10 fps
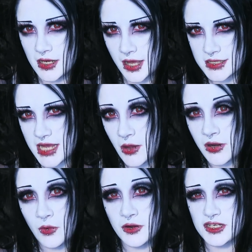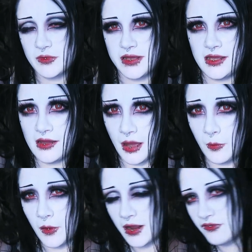to lie down. I wanted to be
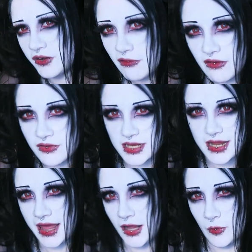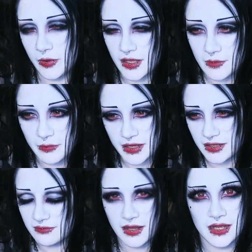upright for gravity to help,
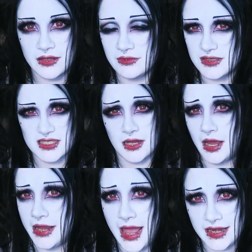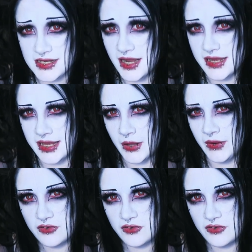but I had to lie down.